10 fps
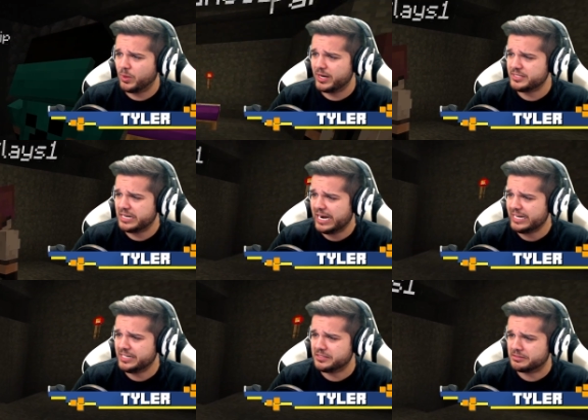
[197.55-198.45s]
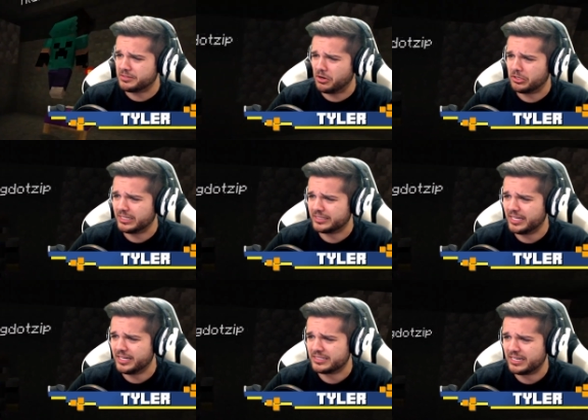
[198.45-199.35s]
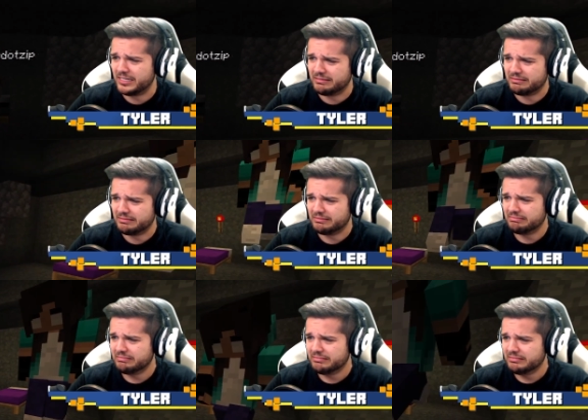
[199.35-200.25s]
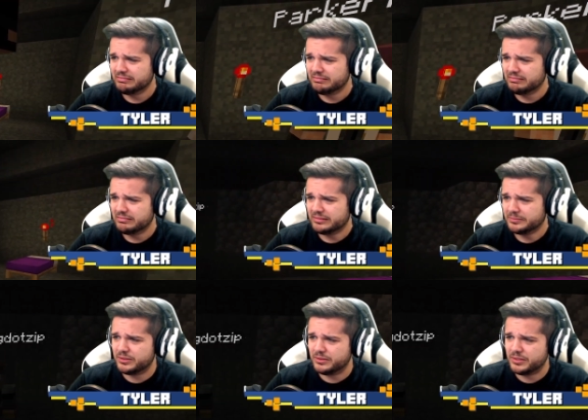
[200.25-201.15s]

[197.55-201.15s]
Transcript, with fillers: Why is he hiding in the dark like that? That's kind of. I don't know. This is so weird.